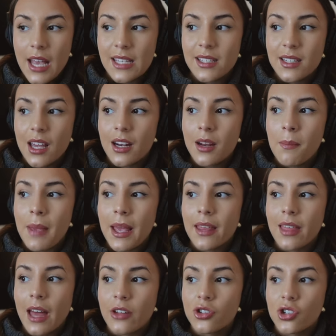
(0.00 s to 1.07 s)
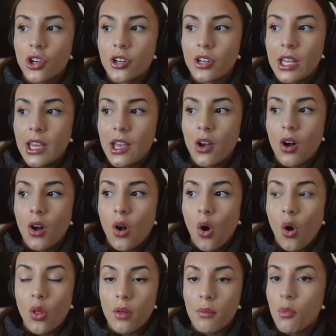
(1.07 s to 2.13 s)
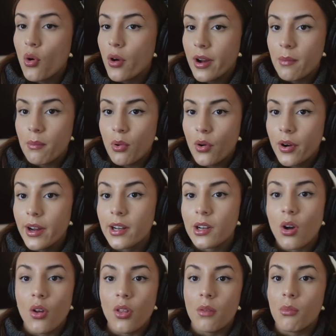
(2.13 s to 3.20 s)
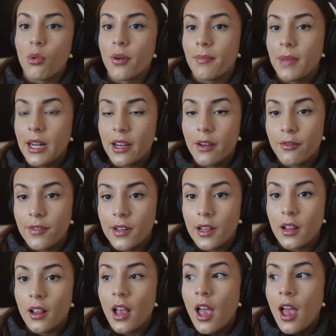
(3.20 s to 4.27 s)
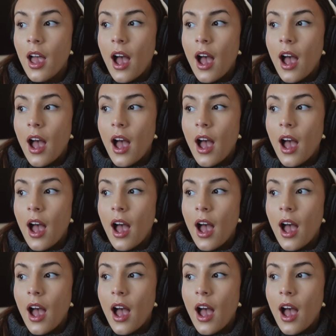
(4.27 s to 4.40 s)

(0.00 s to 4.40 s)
is gonna make that journey all the more important, all the more meaningful.